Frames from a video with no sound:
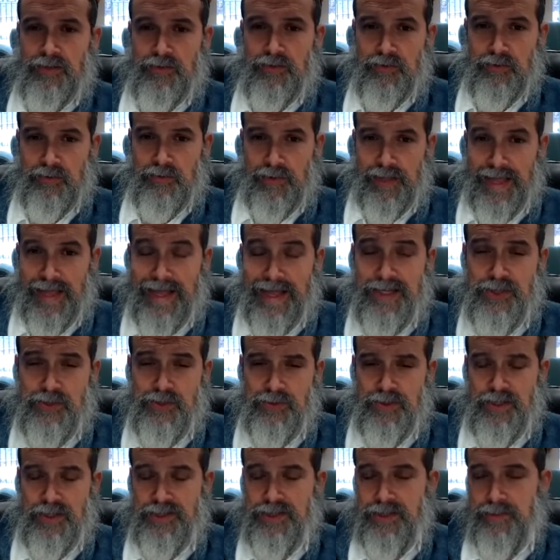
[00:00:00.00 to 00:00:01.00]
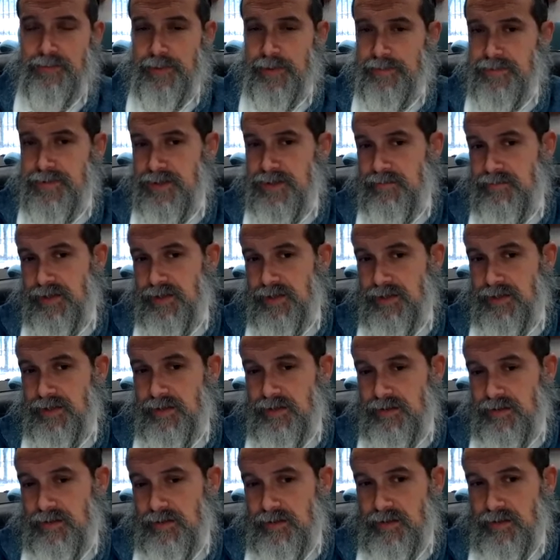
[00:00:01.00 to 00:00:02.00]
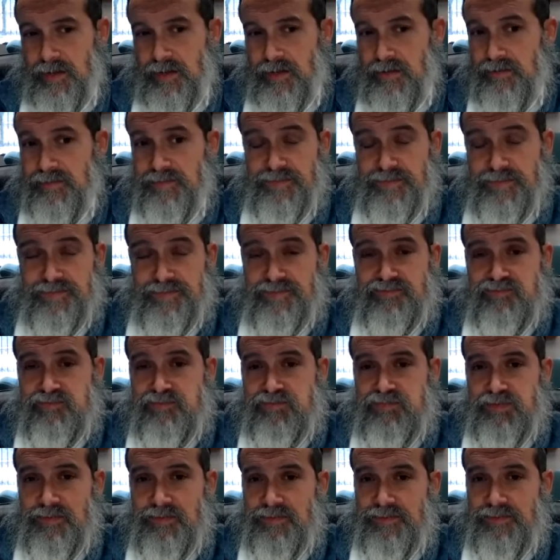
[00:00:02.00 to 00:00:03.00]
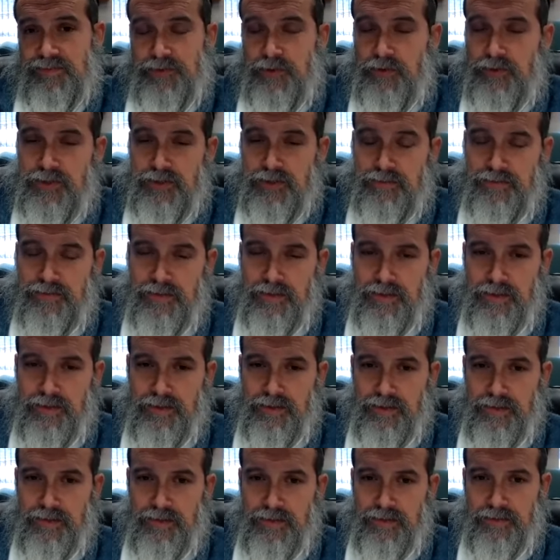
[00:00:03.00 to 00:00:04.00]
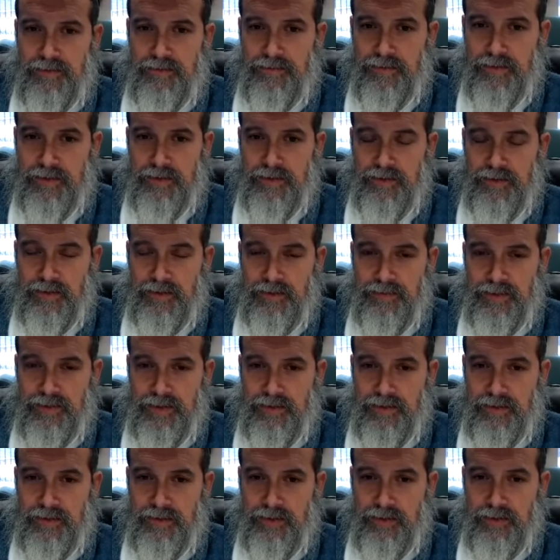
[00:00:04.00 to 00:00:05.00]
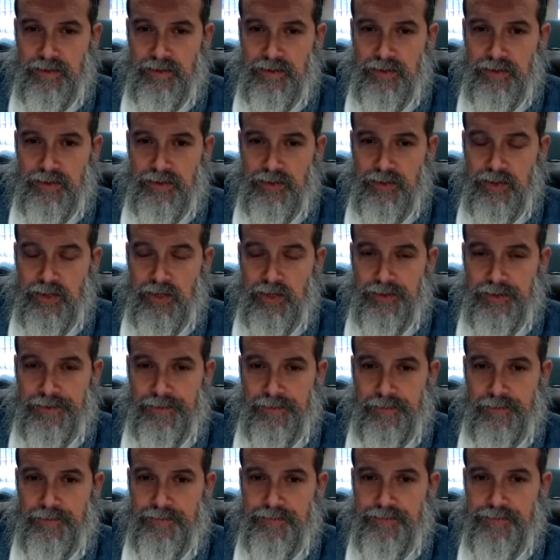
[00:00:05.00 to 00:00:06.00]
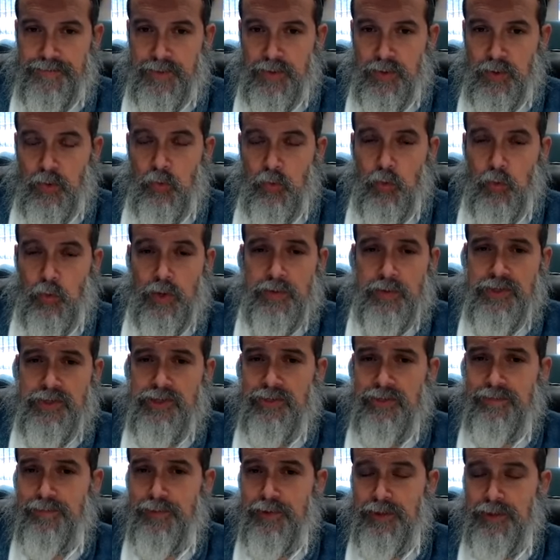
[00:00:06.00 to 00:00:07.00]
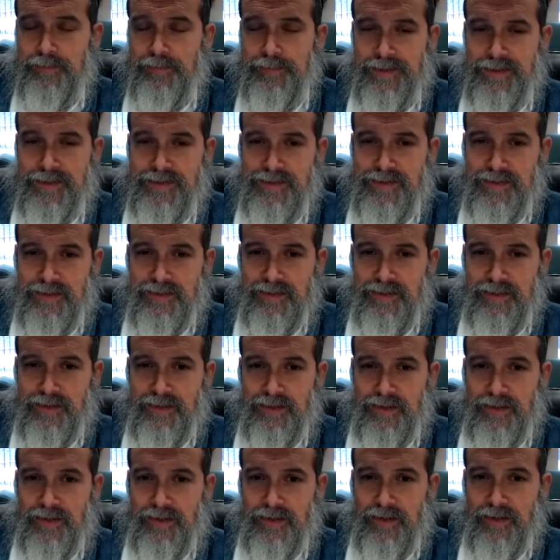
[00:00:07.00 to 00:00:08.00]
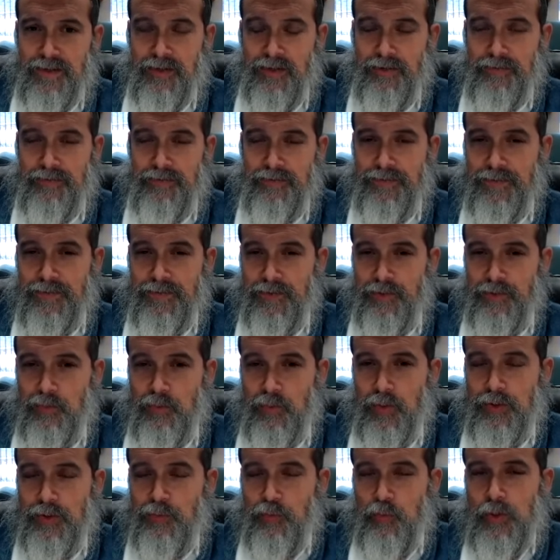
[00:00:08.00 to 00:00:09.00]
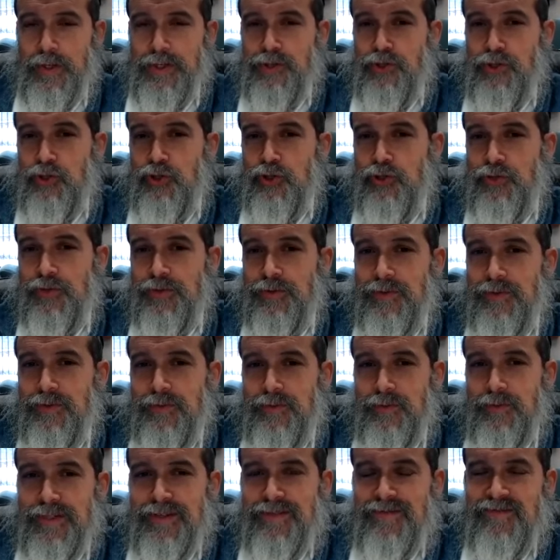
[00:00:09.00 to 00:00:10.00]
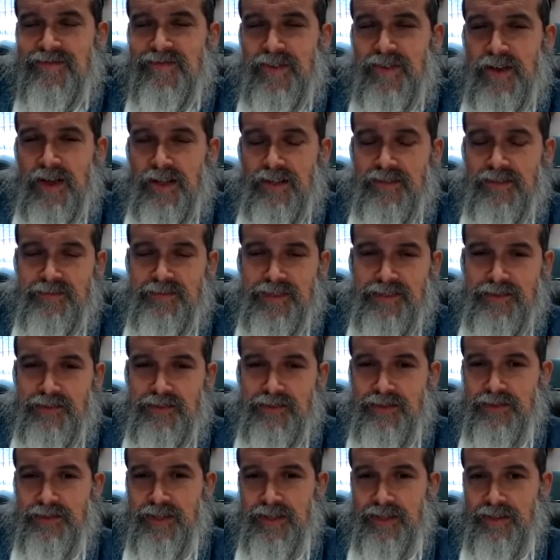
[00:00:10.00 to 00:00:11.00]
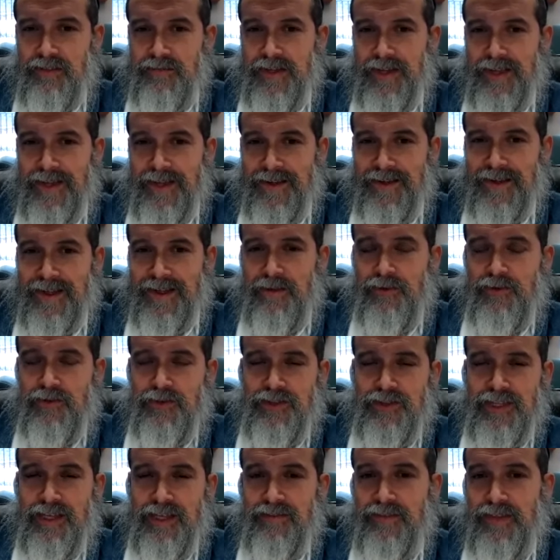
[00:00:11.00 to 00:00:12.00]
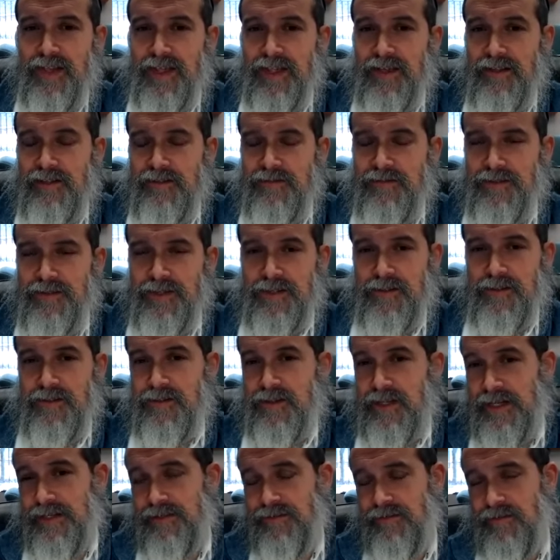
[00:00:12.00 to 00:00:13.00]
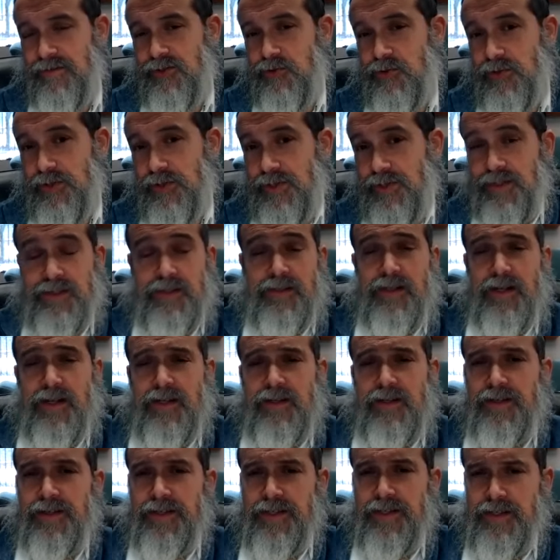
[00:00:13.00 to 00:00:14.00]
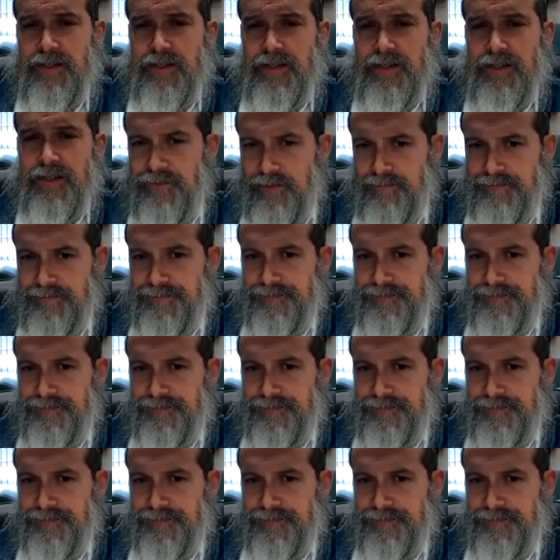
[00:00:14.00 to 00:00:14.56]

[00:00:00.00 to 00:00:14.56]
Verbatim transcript: to actualize the purpose and meaning of fruits of the of the of the the garden what was the purpose of what what could what involvement could they have had? How could they have elevated that tree that they're not allowed to eat from?